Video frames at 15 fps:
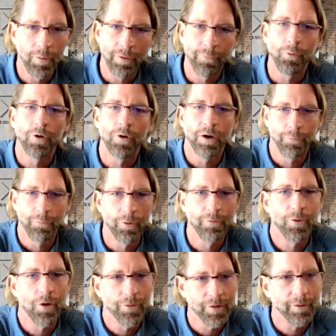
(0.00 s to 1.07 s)
if we're
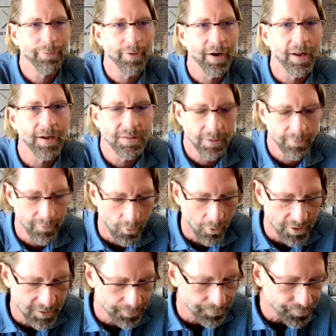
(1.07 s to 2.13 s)
involved in the financing, of
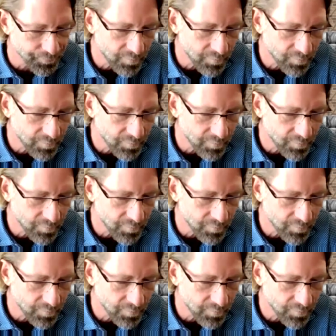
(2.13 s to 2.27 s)
course.